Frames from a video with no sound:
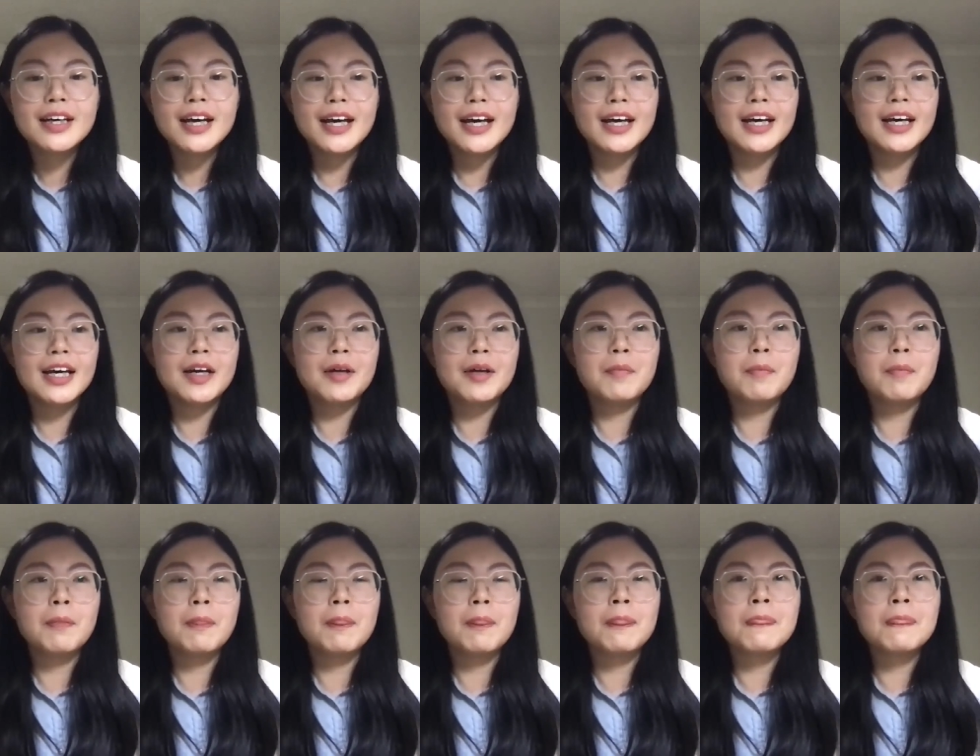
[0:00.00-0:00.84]

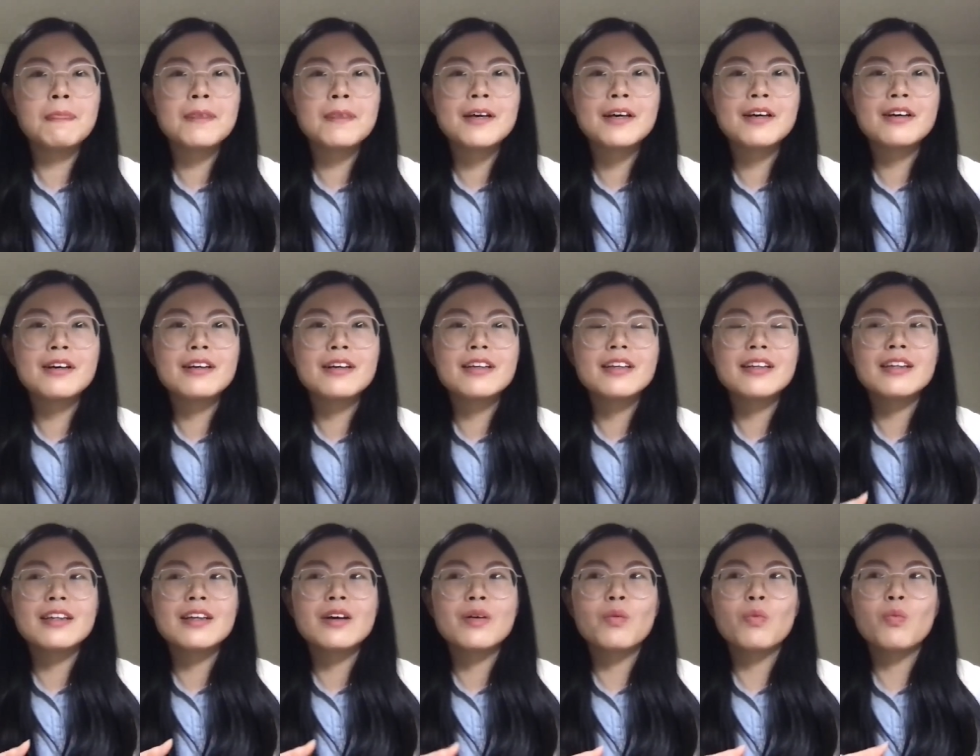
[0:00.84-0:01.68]
And
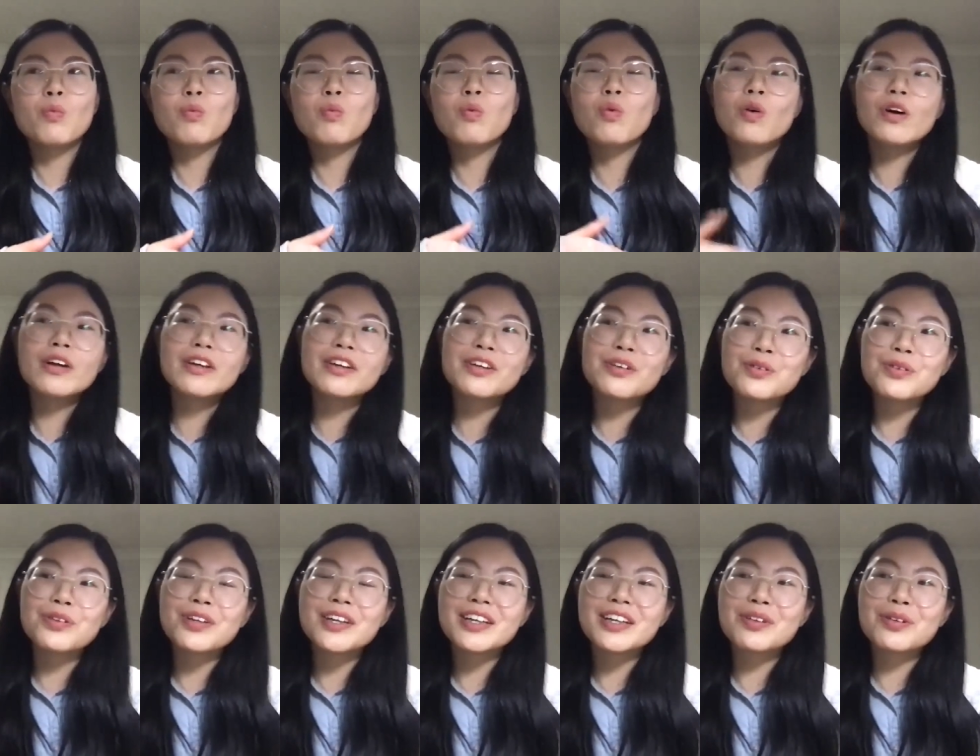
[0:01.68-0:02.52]
what you
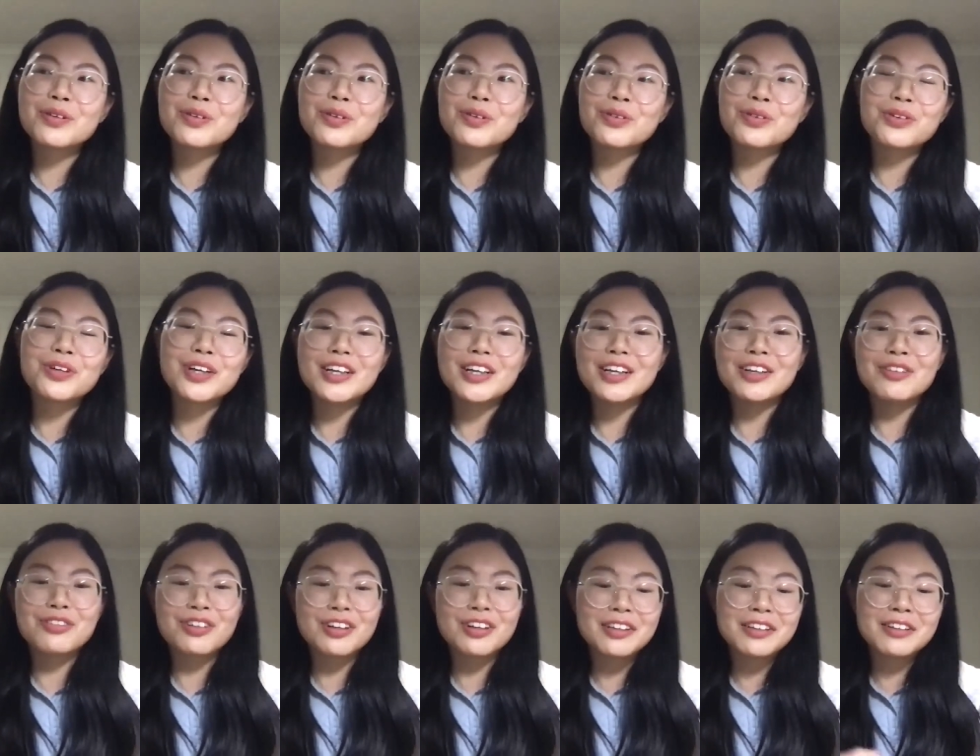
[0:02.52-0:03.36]
need to do is
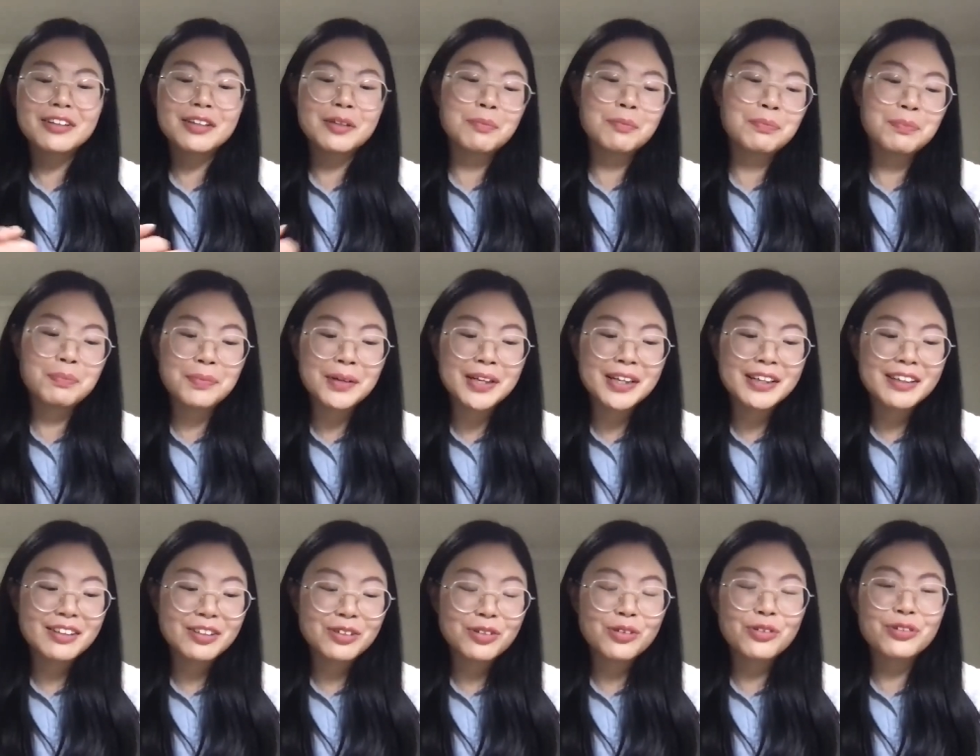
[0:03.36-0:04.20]
just
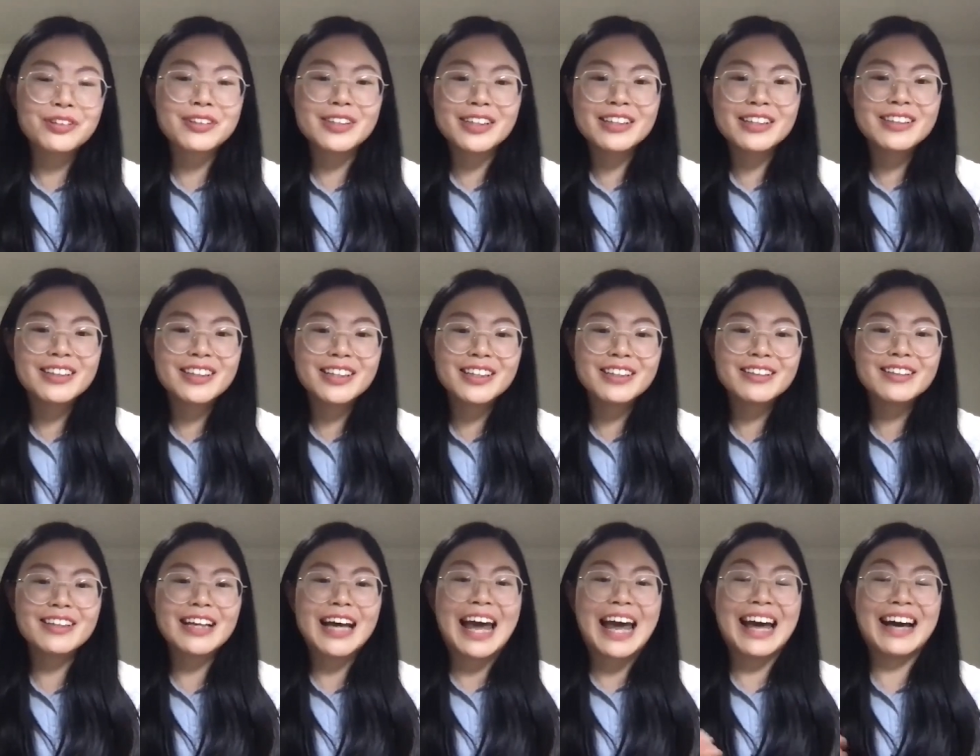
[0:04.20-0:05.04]
submit your
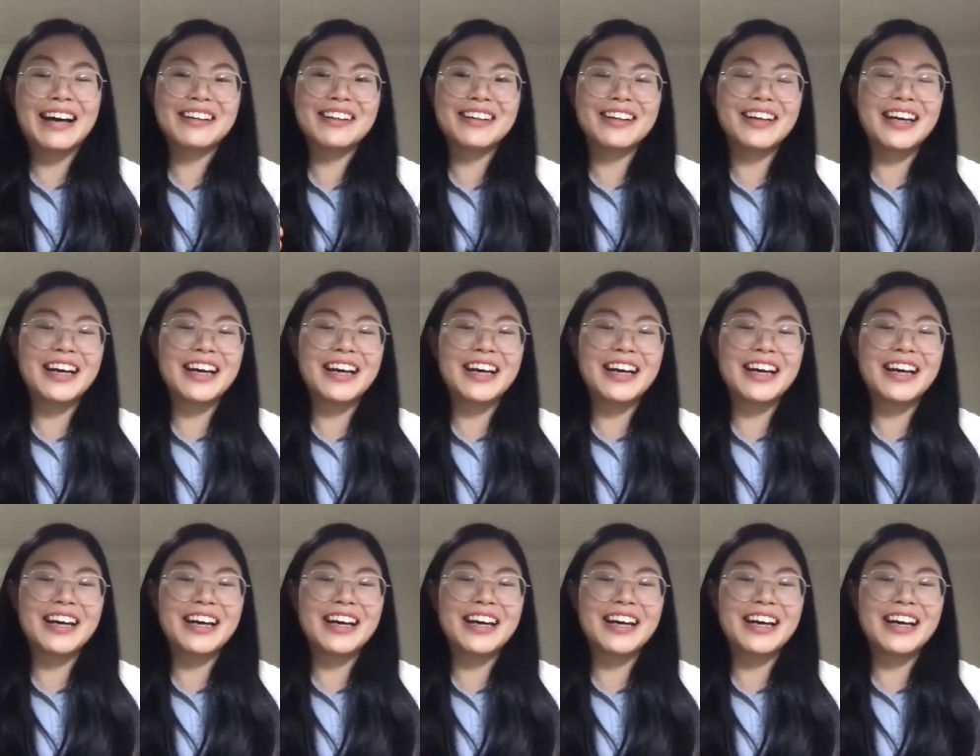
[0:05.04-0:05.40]
thesis at the